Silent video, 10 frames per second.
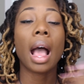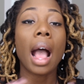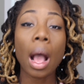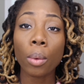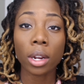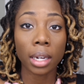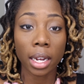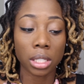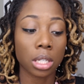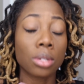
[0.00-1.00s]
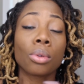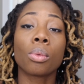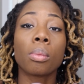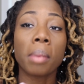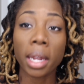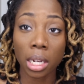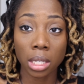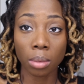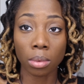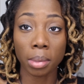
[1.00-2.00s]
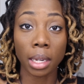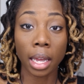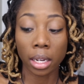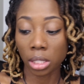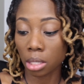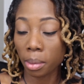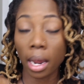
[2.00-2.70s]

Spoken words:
I wear lashes, so my next step will be lashes,